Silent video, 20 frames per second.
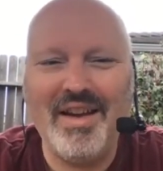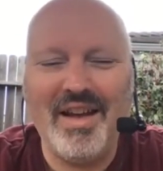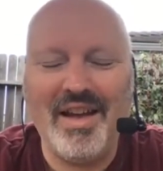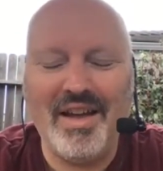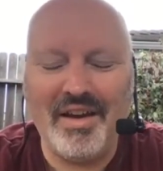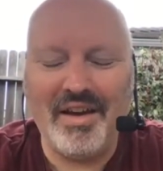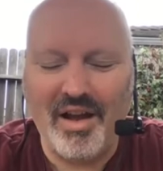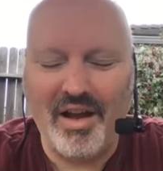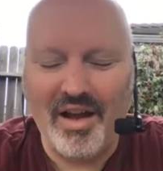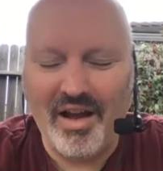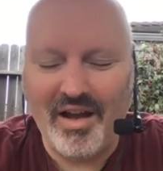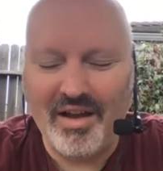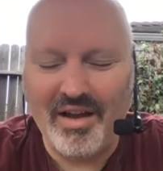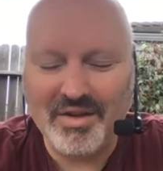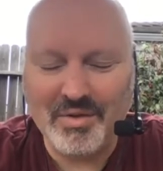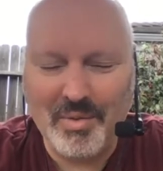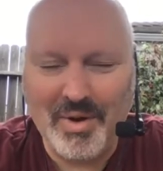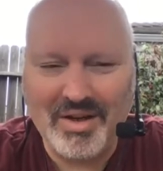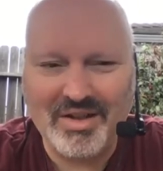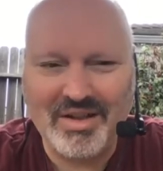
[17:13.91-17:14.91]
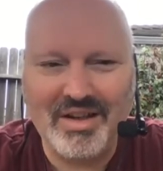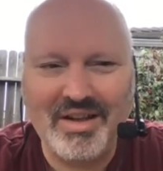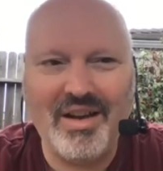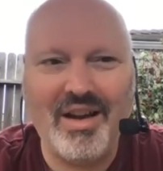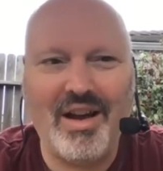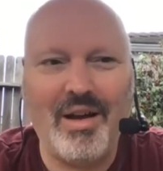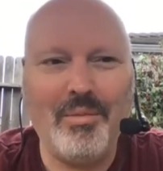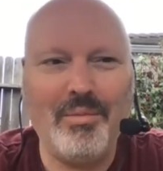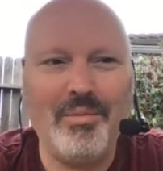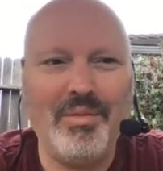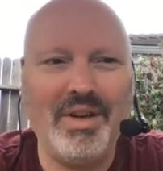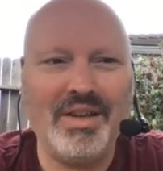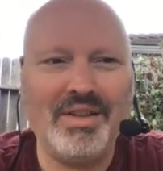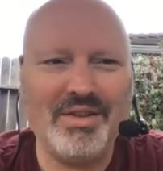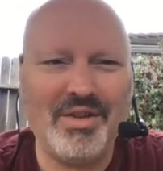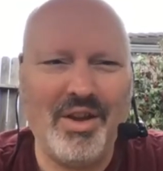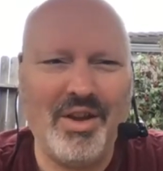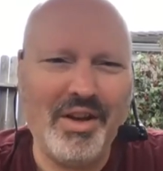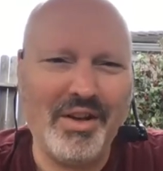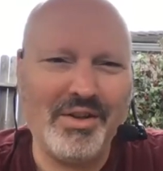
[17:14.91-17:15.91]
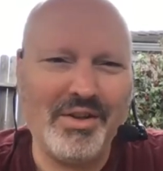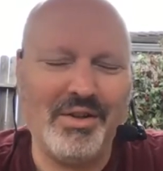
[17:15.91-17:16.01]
And I, especially, I'm excited